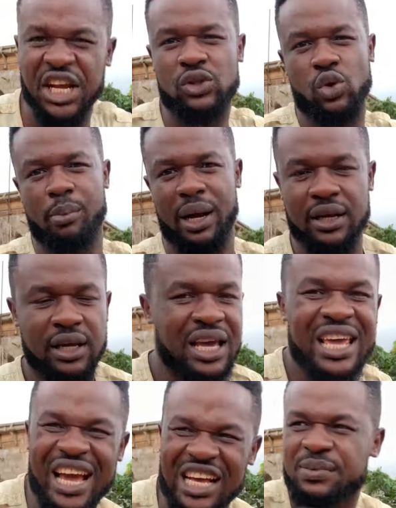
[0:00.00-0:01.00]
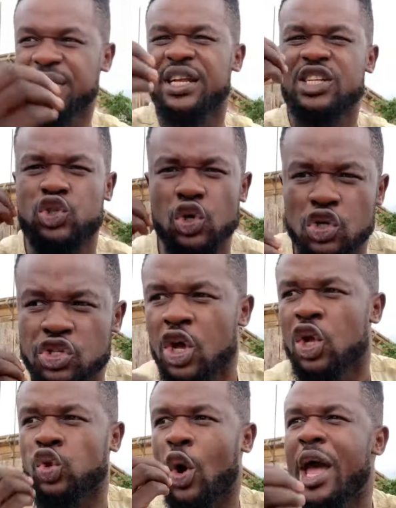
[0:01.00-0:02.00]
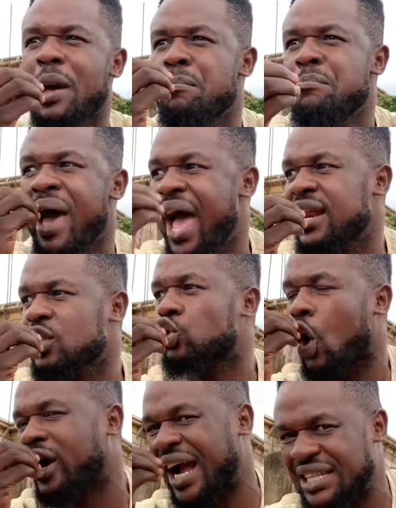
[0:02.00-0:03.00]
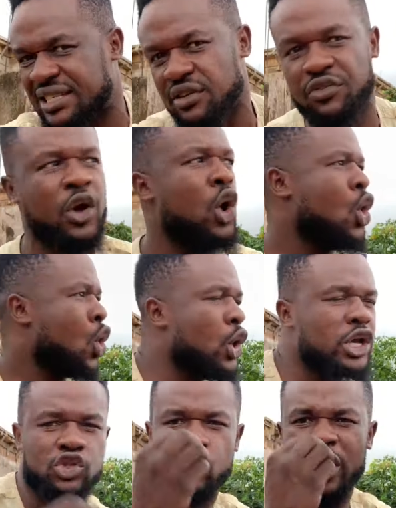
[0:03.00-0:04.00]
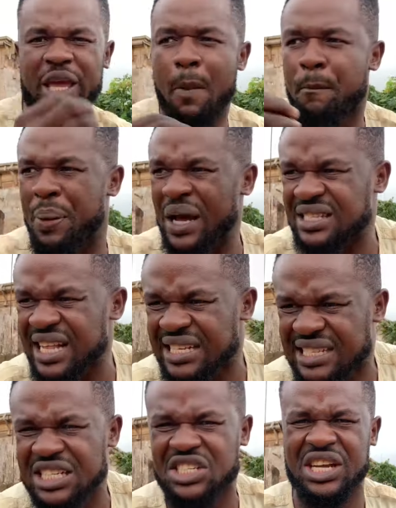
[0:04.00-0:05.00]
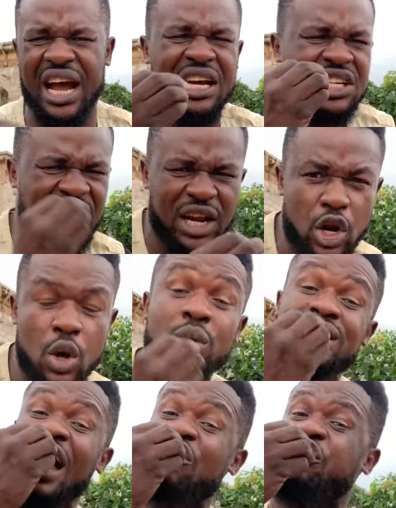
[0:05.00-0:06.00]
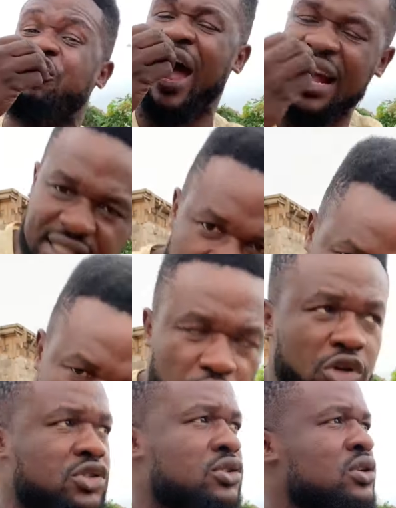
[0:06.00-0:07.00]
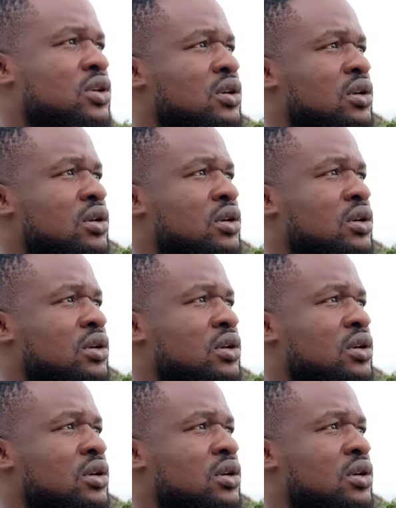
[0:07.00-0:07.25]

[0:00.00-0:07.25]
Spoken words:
gentleman. He has been reduced to a man talkative who is talking baselessly, shallowly, without facts and figures.